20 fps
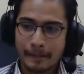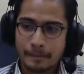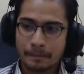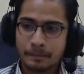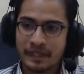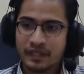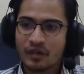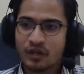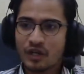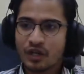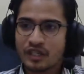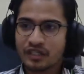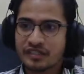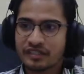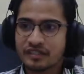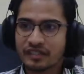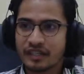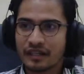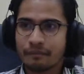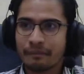
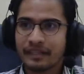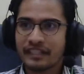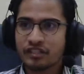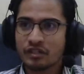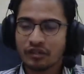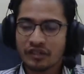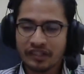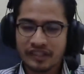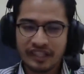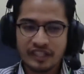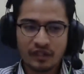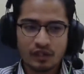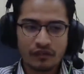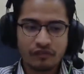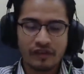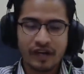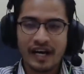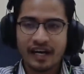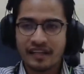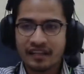because majority
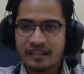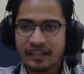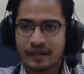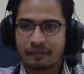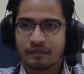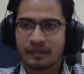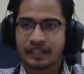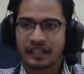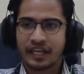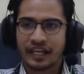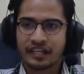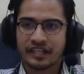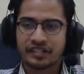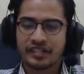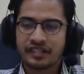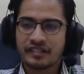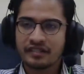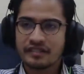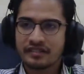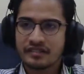of other
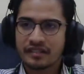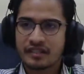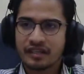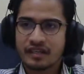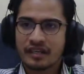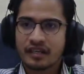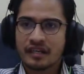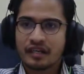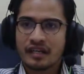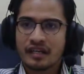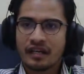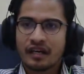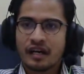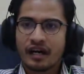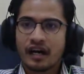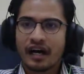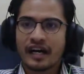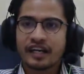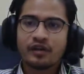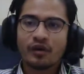applications
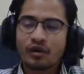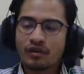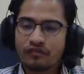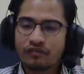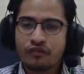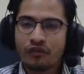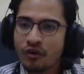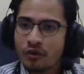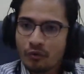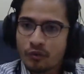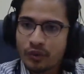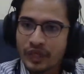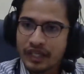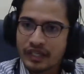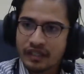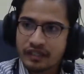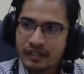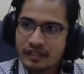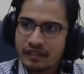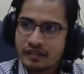are not
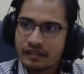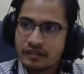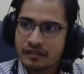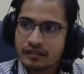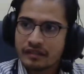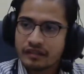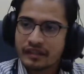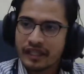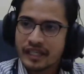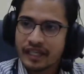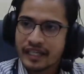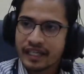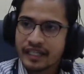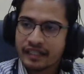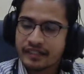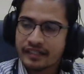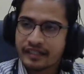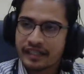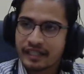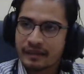following
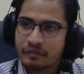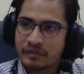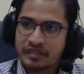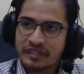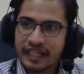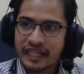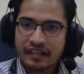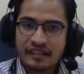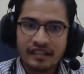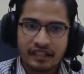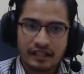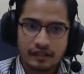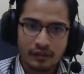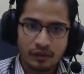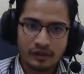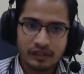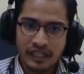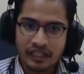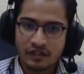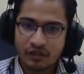that standard
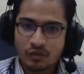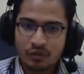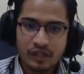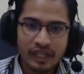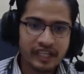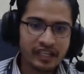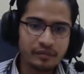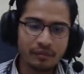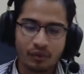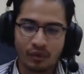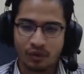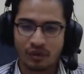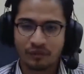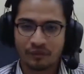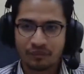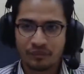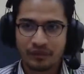or that rule anymore.